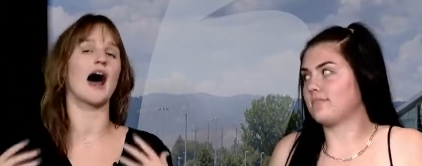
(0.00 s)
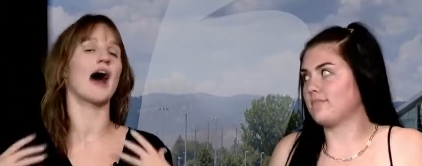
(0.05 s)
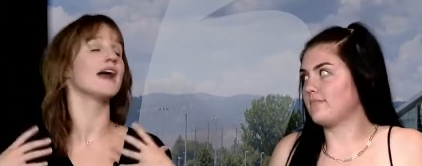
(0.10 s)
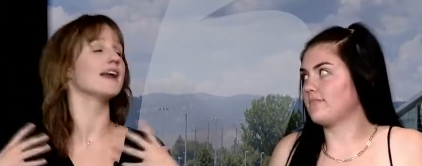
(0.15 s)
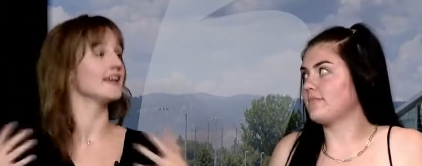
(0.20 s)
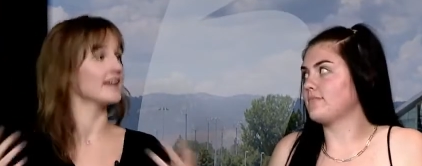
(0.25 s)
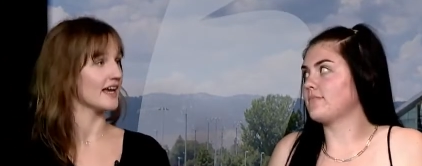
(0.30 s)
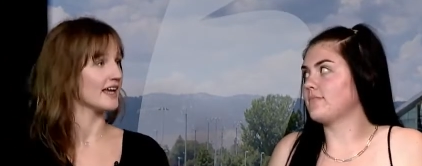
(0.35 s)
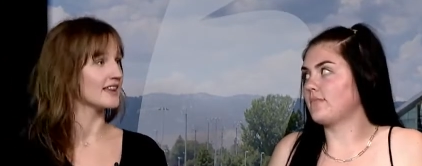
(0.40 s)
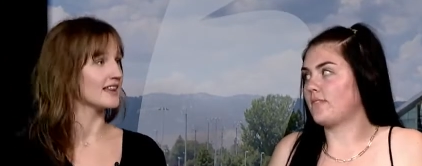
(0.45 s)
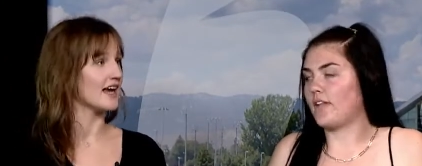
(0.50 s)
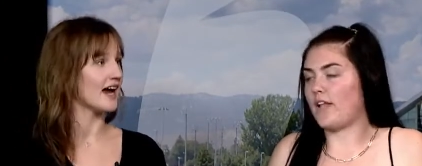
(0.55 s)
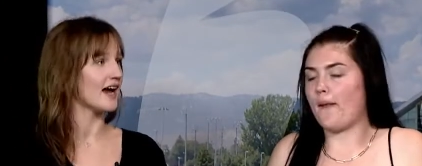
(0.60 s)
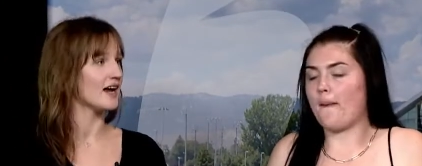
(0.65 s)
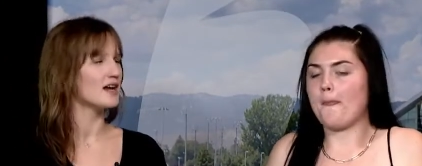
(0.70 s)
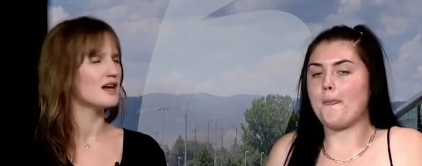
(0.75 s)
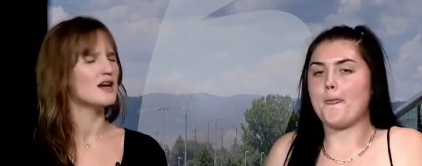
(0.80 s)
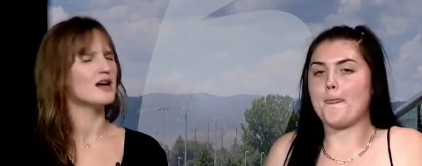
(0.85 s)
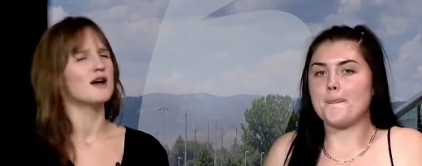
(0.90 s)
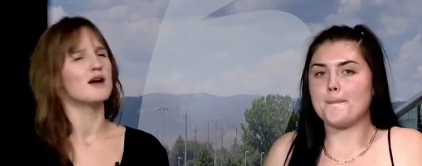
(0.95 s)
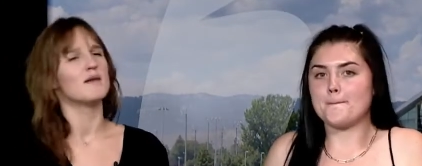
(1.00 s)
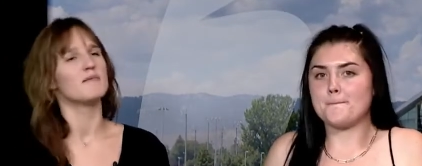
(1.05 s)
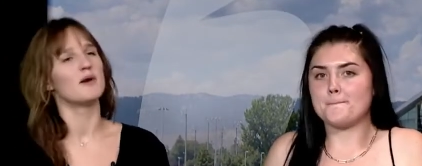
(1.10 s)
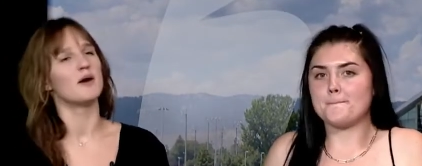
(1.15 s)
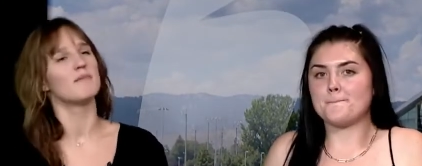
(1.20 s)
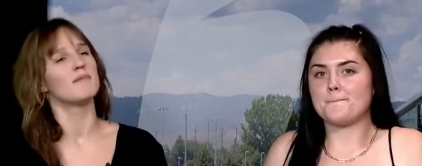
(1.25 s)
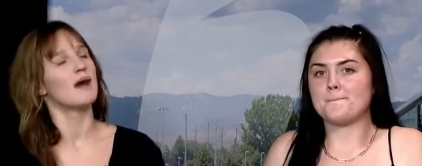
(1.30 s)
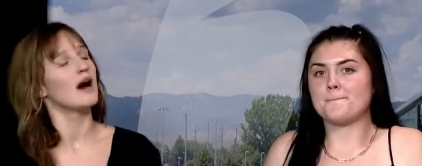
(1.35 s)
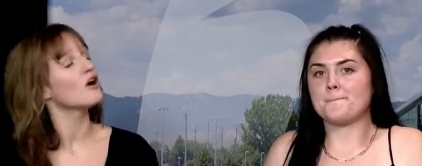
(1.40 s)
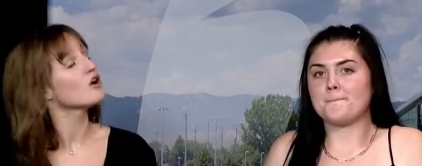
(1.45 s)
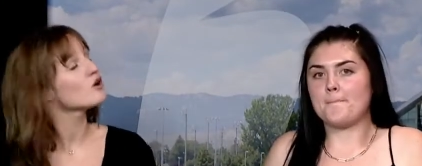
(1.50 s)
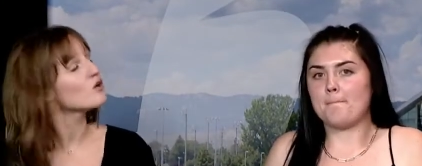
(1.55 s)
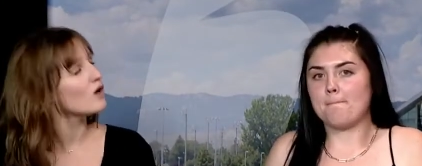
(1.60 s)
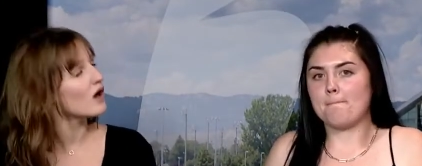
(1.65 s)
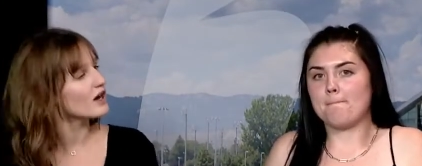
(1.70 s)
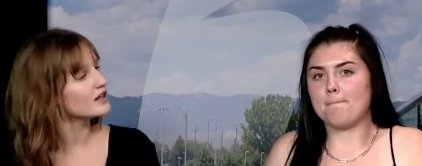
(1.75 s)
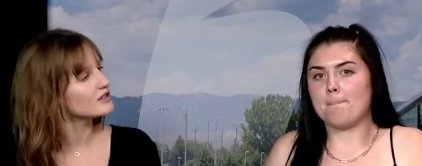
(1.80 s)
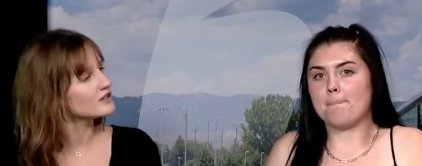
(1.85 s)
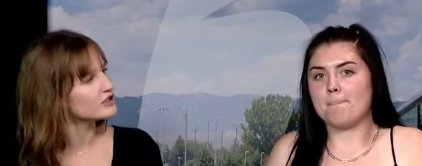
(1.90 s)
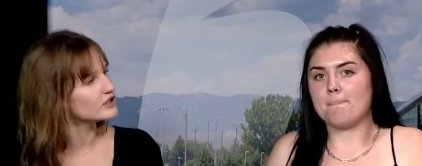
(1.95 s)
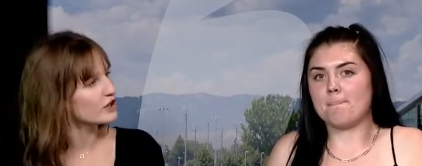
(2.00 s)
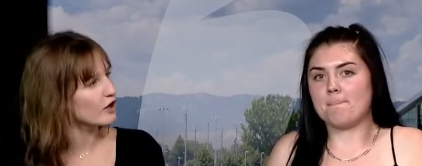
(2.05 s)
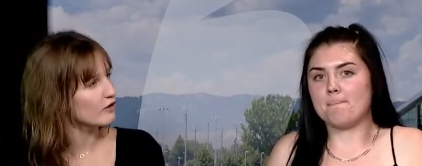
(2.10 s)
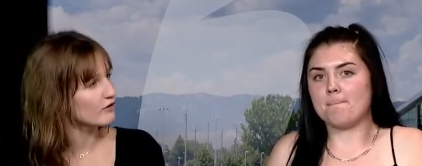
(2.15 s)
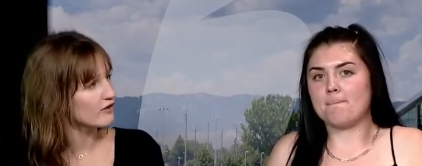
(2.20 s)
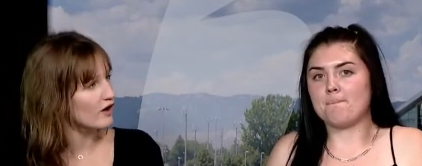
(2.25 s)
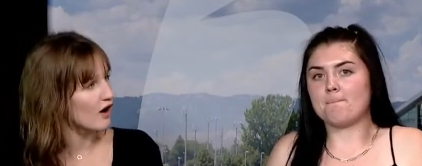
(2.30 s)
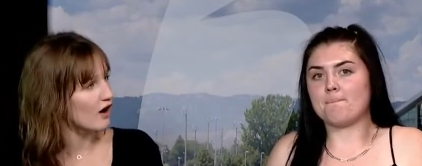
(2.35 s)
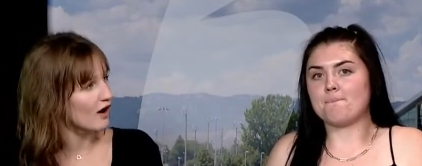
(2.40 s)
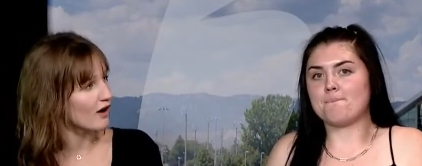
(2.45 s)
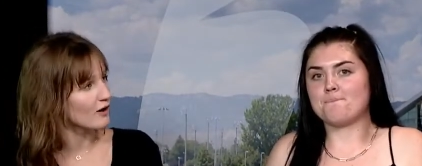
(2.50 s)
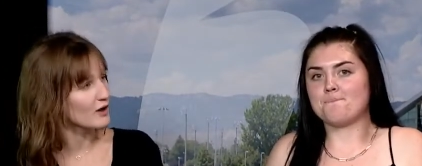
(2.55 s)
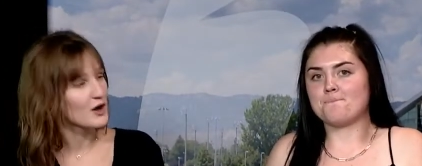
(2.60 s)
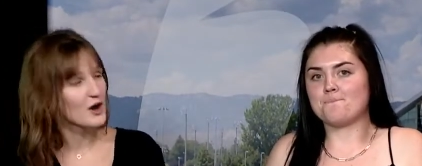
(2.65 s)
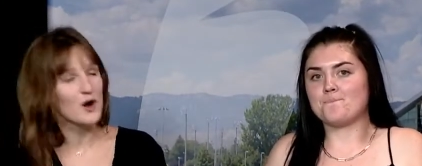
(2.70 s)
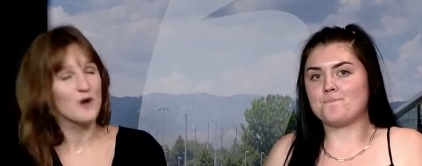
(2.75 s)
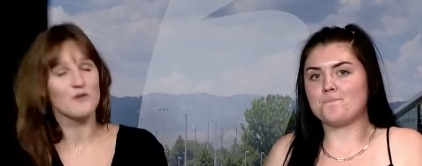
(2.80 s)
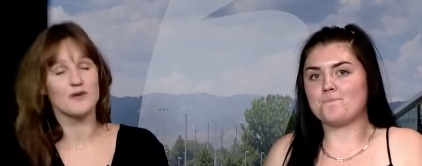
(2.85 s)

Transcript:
Speaker 1: I get that but Melquan Stovall